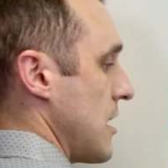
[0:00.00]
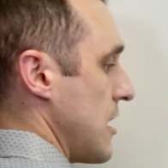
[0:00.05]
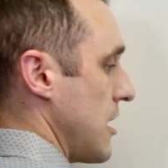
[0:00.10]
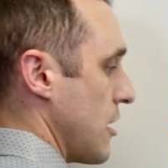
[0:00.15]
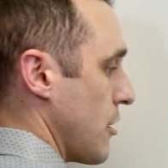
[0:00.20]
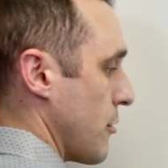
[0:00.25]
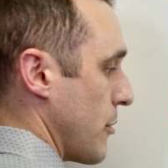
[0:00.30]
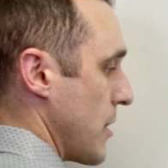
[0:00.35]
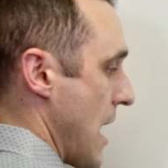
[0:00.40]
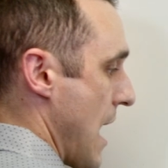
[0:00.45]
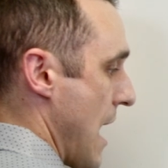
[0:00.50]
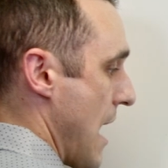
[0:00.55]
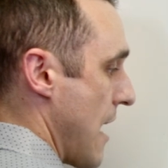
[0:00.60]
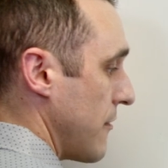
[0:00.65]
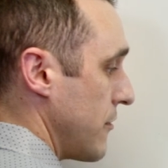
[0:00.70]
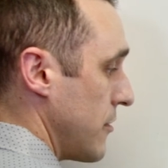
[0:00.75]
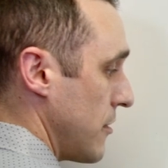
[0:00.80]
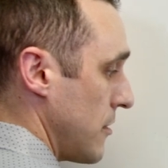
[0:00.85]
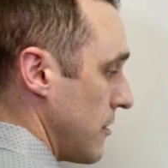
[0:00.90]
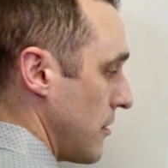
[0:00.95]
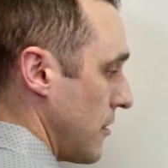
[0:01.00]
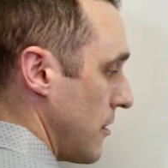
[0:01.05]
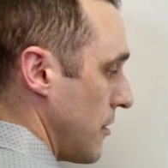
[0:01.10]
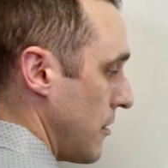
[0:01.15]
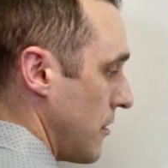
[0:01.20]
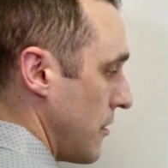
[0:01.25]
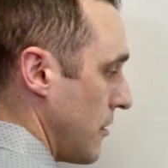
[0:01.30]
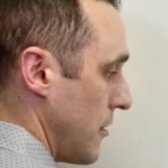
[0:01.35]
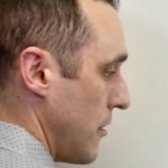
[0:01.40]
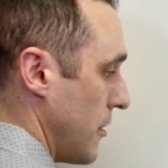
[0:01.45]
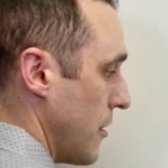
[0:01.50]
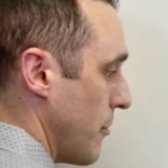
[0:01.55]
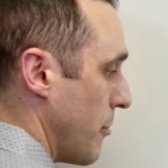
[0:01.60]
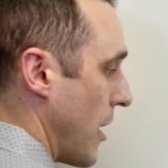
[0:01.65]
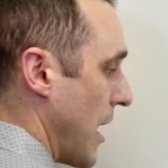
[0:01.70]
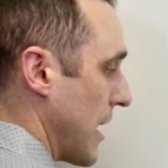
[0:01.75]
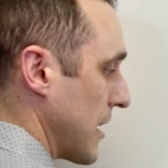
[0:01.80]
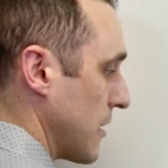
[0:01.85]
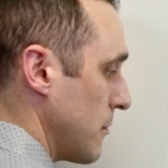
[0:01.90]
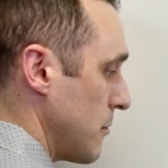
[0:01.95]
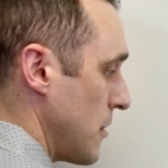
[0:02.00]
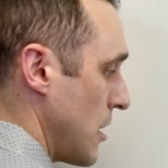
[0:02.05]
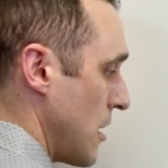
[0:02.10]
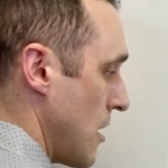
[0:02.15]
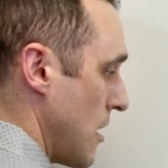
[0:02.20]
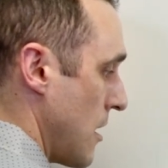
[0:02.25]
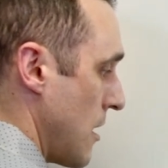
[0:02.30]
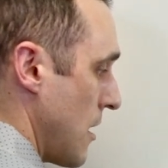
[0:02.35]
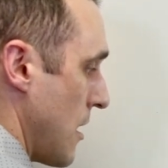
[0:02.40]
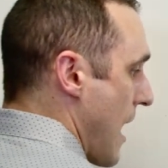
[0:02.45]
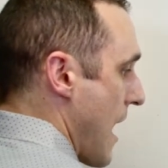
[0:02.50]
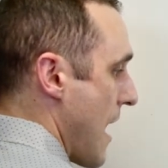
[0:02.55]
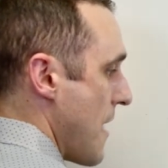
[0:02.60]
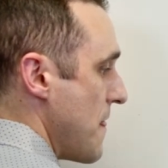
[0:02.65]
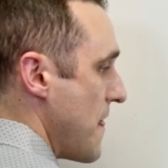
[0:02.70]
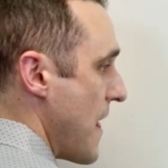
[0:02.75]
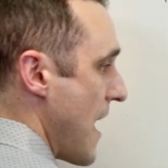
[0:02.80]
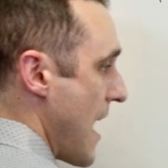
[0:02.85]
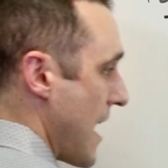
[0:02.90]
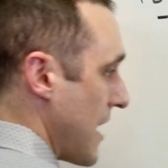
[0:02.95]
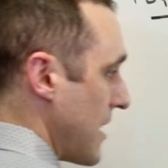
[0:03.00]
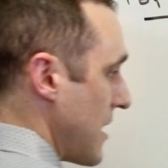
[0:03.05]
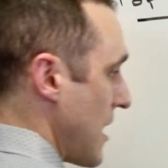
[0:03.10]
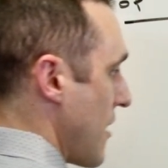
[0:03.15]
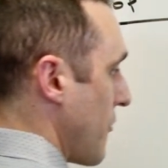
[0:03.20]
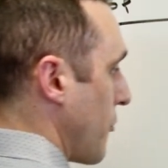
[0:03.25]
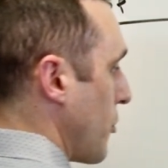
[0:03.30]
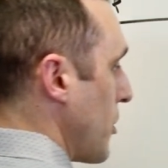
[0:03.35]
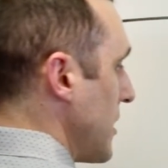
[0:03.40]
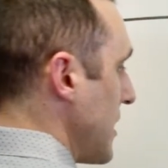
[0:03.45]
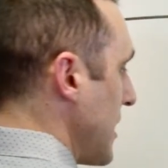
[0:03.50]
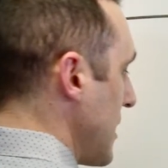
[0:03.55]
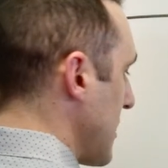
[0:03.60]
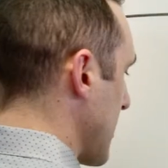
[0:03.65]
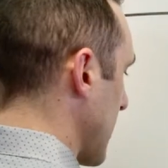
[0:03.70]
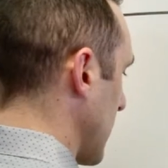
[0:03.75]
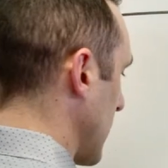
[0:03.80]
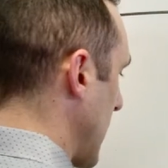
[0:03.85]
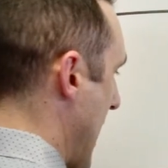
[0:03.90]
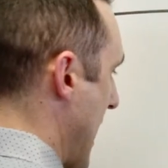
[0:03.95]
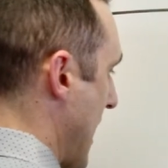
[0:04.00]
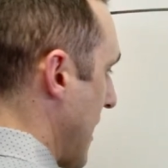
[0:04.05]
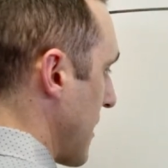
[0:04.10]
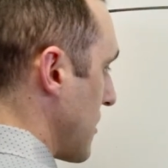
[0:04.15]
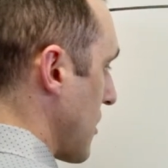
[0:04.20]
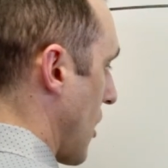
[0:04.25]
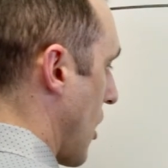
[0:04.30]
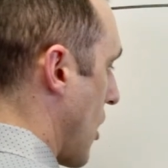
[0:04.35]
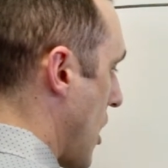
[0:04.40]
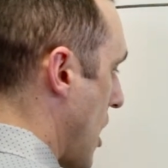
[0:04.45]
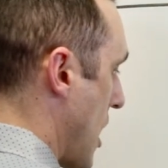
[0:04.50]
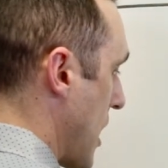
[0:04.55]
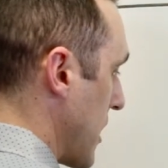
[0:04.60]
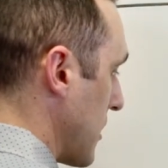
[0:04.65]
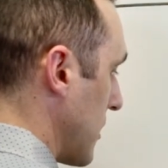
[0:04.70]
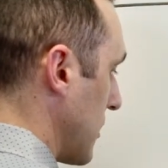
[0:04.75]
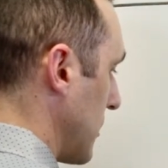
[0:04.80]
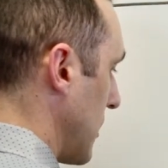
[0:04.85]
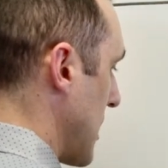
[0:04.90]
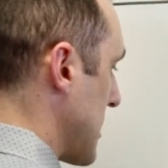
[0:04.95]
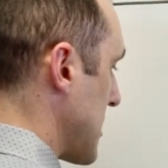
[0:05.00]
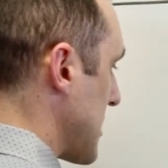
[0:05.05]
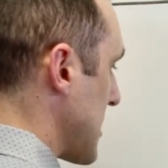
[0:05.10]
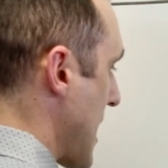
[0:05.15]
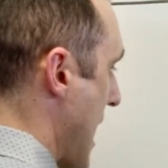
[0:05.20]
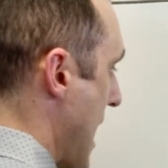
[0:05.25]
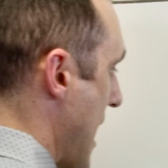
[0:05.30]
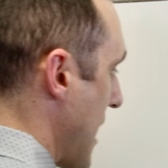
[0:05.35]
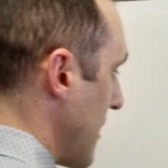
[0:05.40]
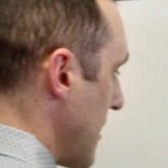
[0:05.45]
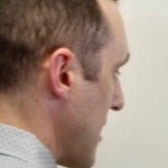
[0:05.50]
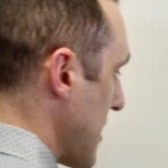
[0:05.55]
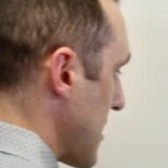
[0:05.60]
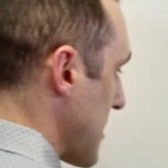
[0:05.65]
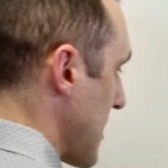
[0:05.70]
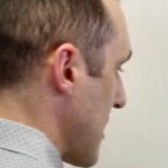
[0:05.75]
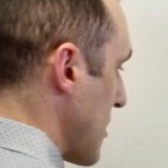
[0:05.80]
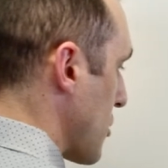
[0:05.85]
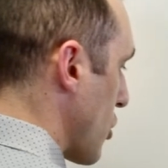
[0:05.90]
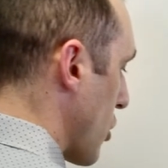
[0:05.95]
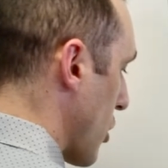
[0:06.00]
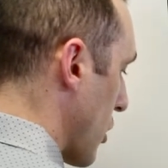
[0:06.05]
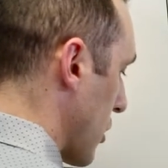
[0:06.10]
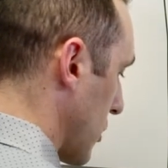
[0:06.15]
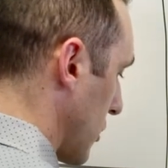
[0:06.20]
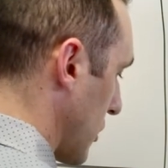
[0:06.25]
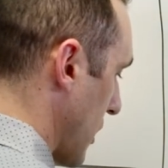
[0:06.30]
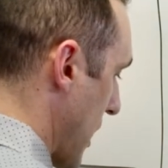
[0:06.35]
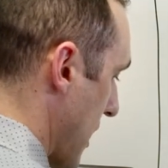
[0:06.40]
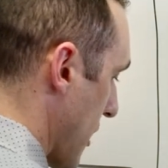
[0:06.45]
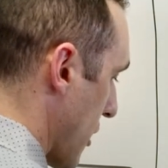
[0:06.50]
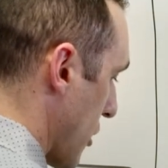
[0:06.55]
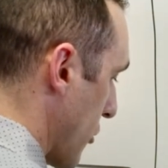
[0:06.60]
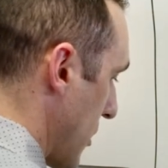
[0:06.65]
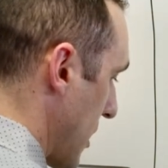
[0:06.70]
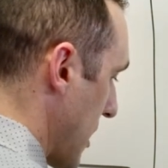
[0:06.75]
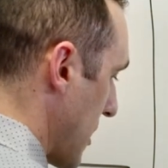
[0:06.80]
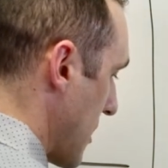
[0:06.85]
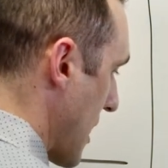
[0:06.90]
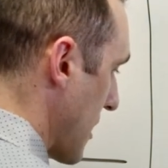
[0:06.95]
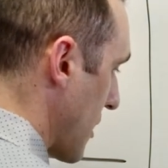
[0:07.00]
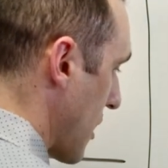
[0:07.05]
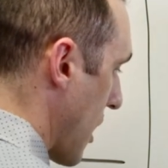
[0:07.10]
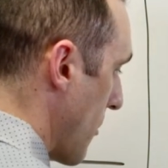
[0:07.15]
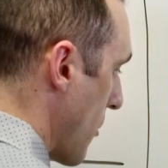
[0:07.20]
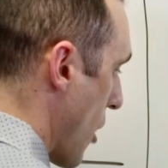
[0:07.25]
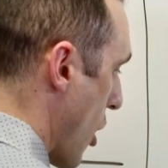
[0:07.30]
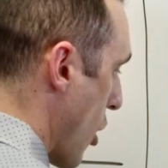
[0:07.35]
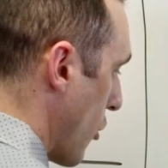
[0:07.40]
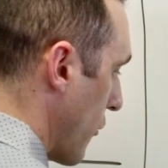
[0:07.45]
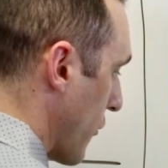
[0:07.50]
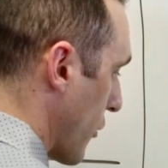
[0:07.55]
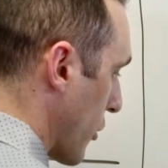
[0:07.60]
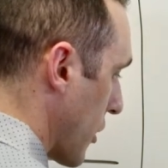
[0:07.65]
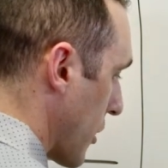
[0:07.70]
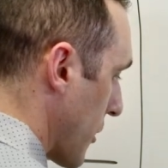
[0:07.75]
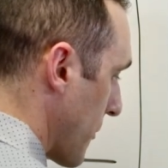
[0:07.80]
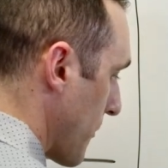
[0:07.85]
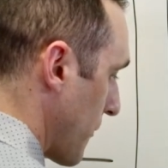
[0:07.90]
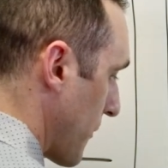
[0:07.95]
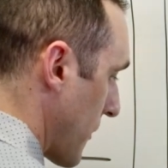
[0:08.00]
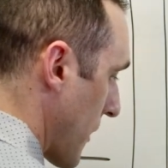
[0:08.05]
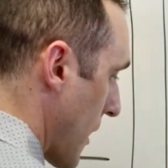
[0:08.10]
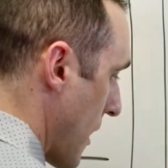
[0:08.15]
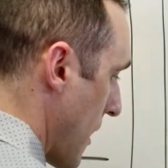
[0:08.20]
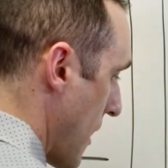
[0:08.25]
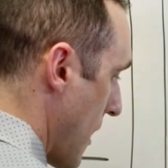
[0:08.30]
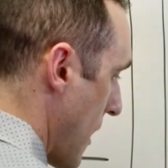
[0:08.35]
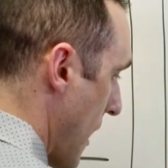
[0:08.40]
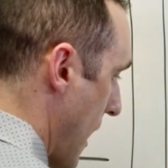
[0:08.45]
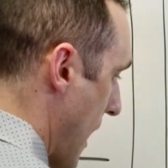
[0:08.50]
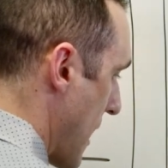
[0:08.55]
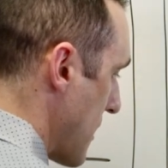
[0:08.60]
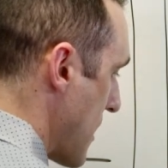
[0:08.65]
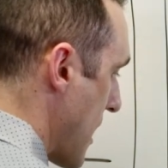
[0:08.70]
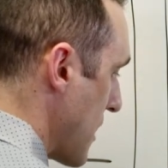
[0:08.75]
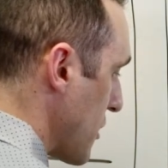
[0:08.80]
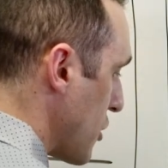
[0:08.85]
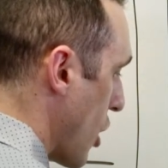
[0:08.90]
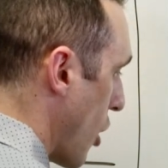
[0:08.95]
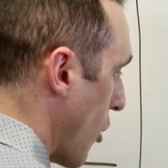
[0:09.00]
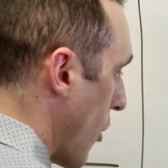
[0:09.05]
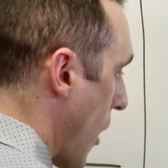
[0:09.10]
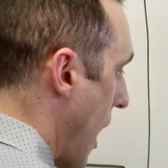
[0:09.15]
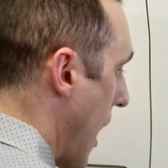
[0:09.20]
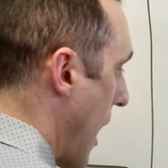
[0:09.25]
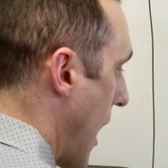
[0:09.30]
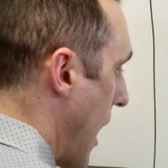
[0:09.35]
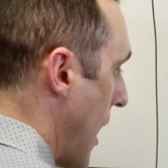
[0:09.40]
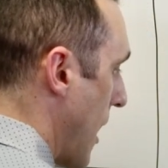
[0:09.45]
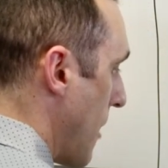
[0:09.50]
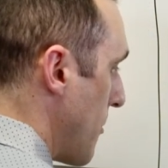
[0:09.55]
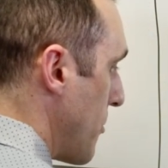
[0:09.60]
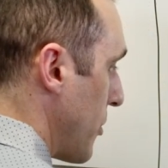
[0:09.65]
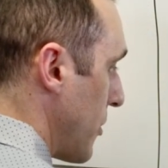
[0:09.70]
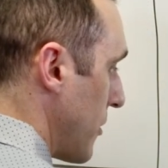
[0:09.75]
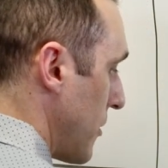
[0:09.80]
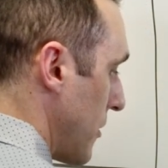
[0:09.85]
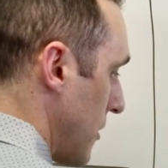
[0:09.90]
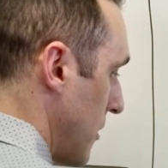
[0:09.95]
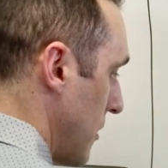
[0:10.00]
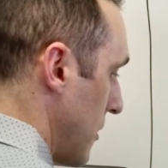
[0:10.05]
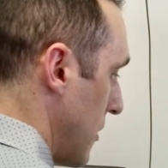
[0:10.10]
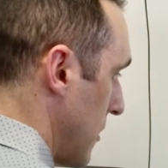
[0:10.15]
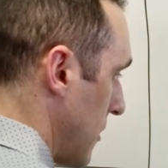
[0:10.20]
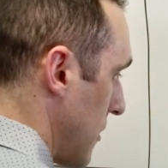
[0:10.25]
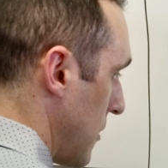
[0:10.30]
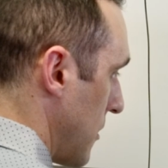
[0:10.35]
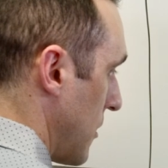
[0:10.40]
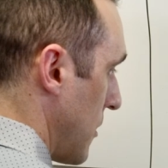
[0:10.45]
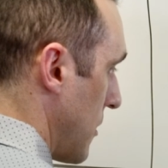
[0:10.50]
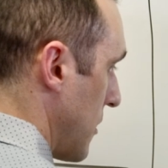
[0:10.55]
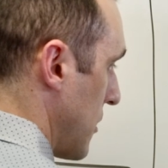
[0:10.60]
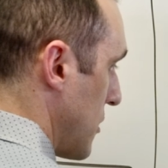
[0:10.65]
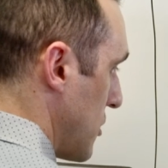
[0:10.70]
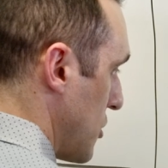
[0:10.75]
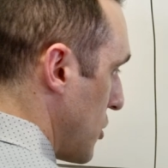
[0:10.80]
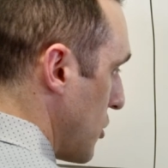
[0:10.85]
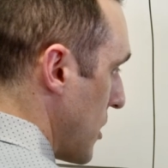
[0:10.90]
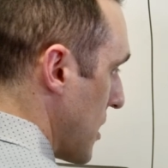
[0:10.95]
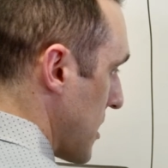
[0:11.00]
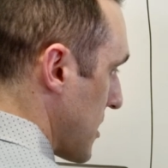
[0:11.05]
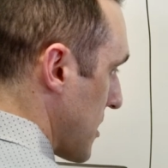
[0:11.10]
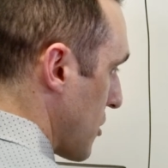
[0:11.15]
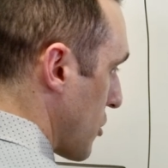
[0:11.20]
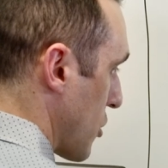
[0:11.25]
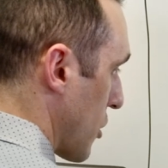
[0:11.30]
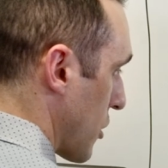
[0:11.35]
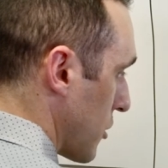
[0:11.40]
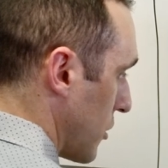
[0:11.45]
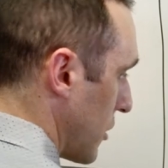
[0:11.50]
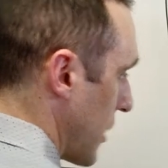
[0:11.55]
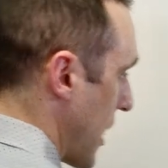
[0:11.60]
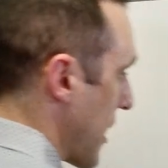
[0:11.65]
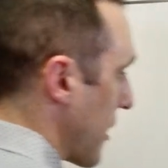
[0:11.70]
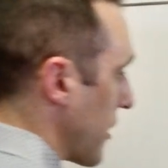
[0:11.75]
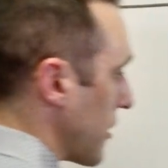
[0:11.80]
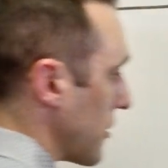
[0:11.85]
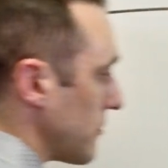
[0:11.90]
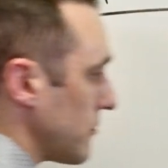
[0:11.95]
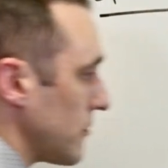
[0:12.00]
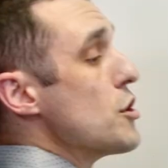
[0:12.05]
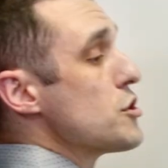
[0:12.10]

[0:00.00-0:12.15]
here we have the bottom, and then if we need to land on, let's say, this internal layer, we can then come over and then go up to this internal layer.